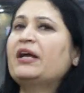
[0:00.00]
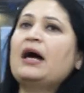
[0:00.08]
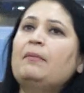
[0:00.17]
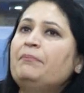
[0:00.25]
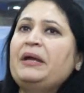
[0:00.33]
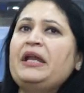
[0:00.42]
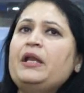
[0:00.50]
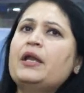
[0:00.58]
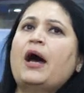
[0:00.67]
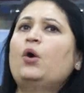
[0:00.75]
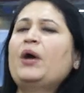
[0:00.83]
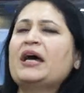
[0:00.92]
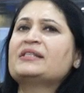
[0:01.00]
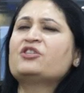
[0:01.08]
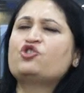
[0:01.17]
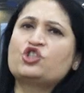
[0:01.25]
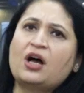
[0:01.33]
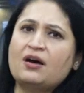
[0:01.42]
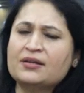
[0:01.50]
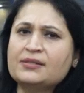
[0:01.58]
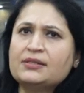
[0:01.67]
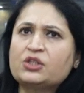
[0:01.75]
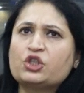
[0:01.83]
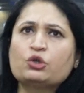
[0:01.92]
company now has a
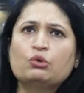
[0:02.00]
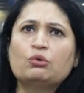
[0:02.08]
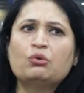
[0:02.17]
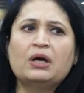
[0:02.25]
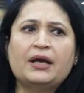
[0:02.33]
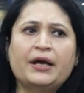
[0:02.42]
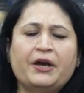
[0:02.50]
chance to